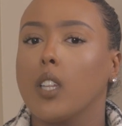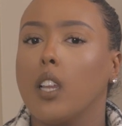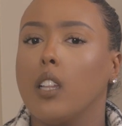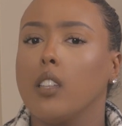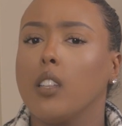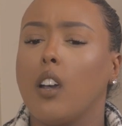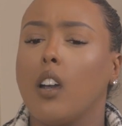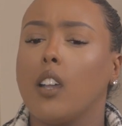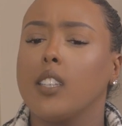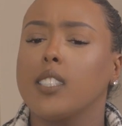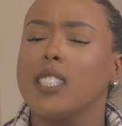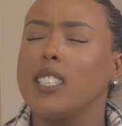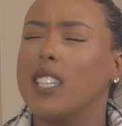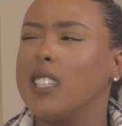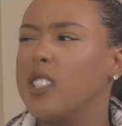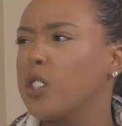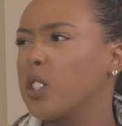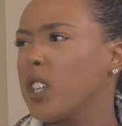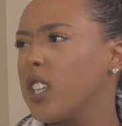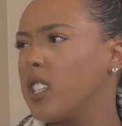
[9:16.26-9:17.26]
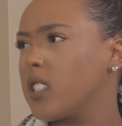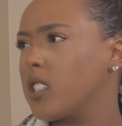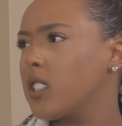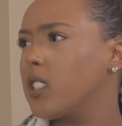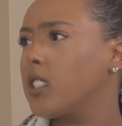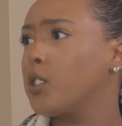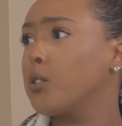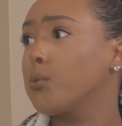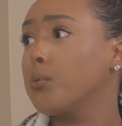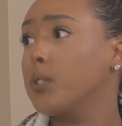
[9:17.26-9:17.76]
Loss in interest.
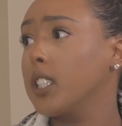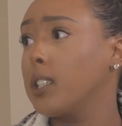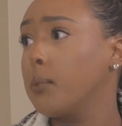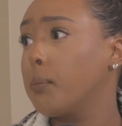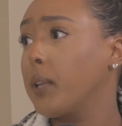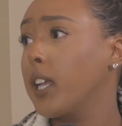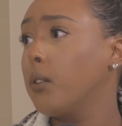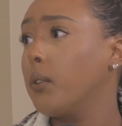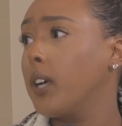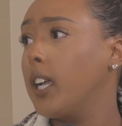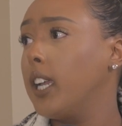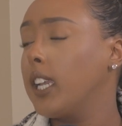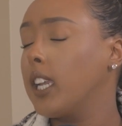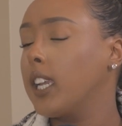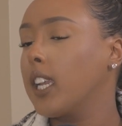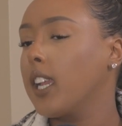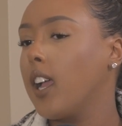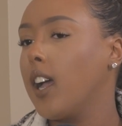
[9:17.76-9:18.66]
That's a really big one.